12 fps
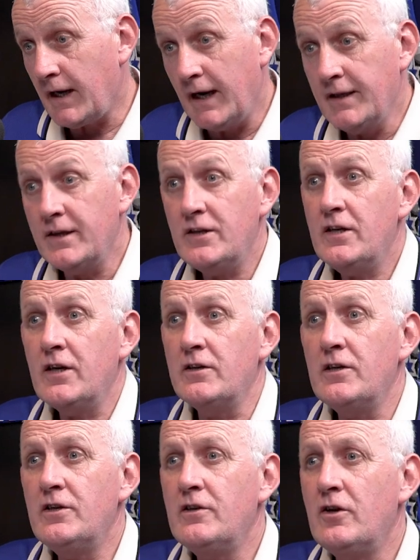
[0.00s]
And
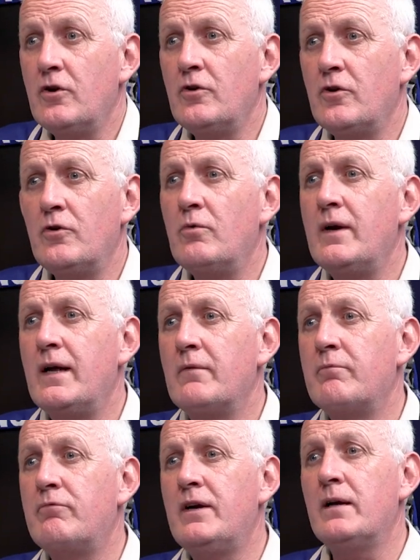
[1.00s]
and all that
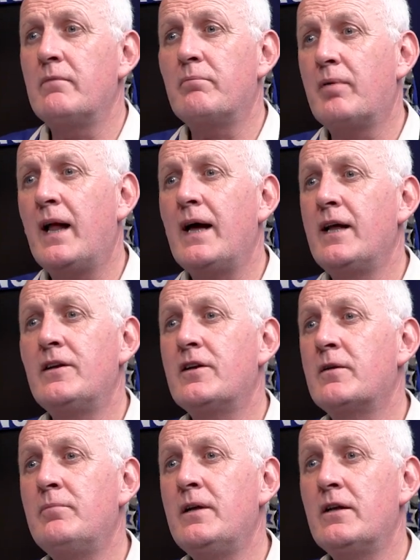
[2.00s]
brilliant plays is
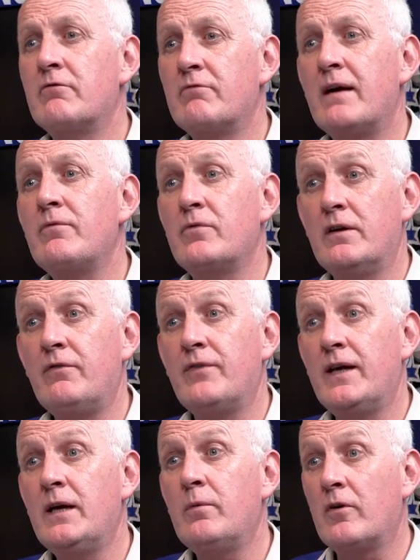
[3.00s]
completely unravelled if they
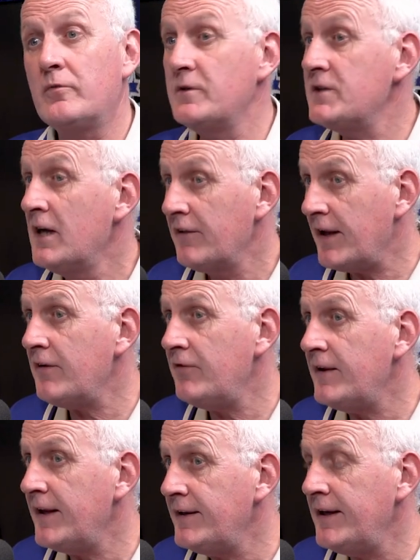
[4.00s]
equalise, which
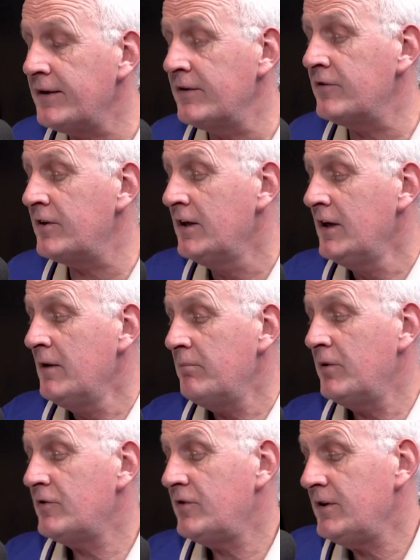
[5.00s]
thankfully they didn't.
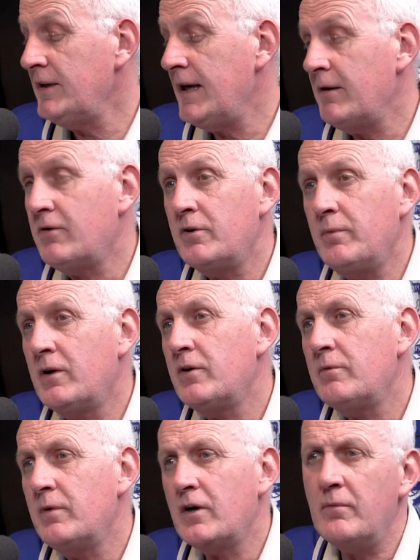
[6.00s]
But
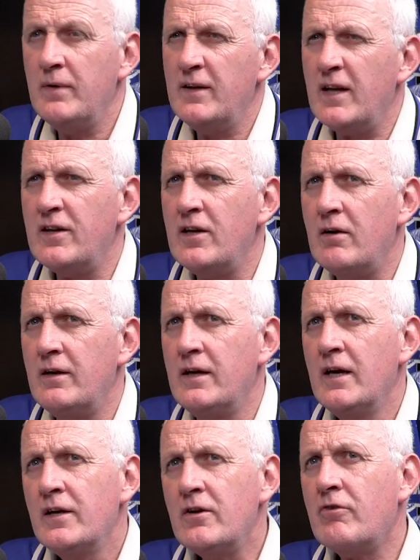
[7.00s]
could we? I mean, that's the only,
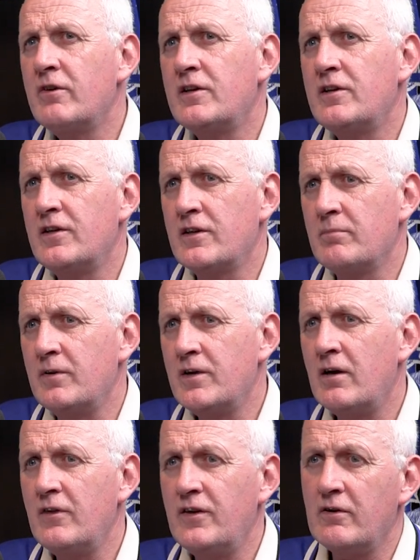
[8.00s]
not criticism, but the
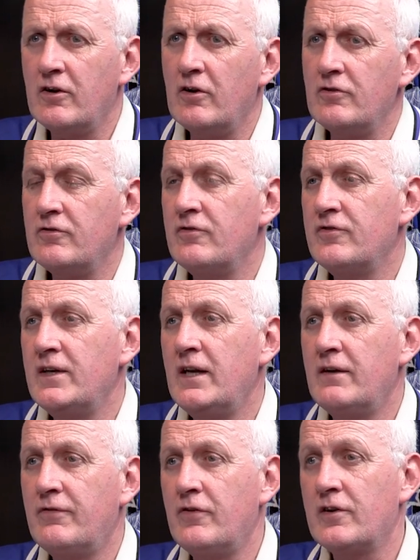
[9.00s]
only thing I'd like to have seen in
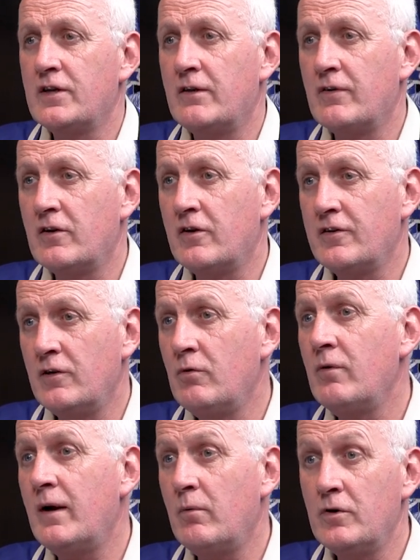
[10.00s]
the first half. I'd like to have seen
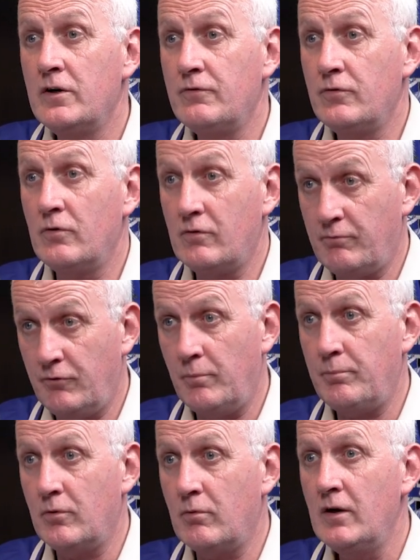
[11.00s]
all that wonderful
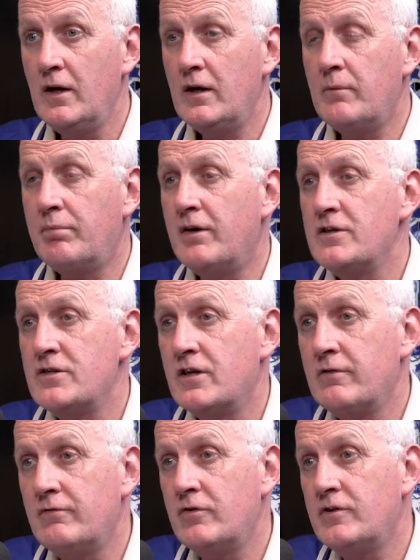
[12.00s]
football and pressure
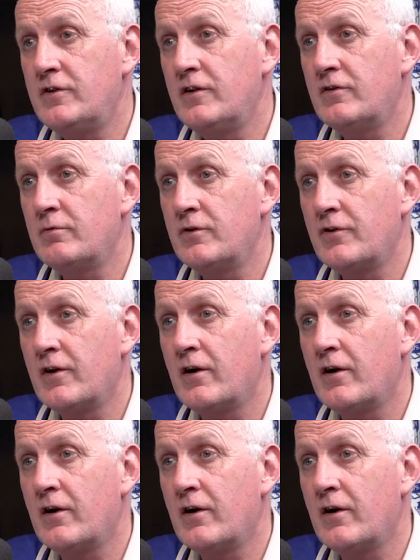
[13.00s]
converted into another